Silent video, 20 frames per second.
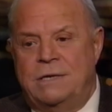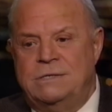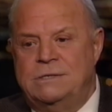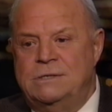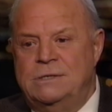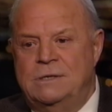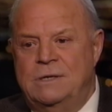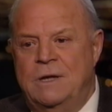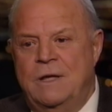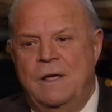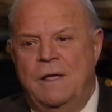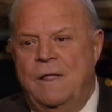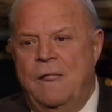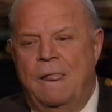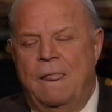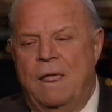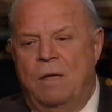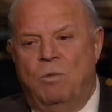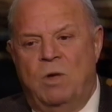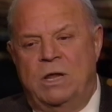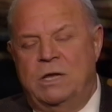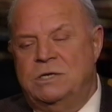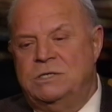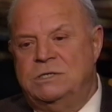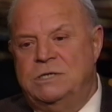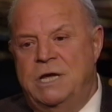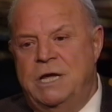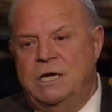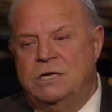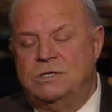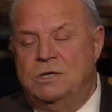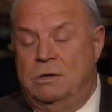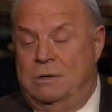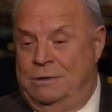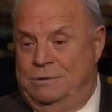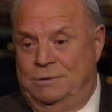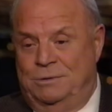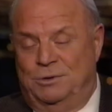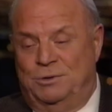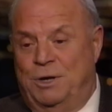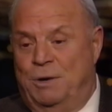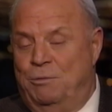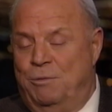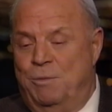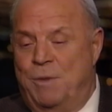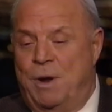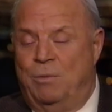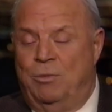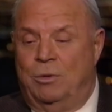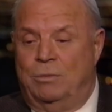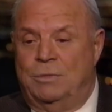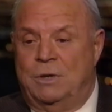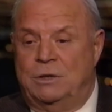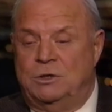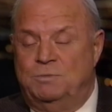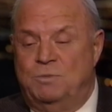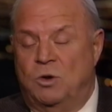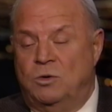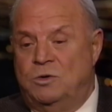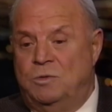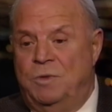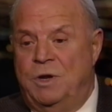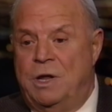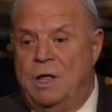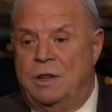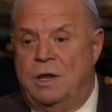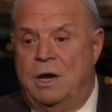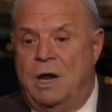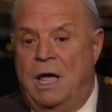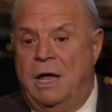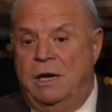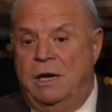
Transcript: Yeah. Remember Johnny? Well, his takes, I remember him. I spoke to him the other night,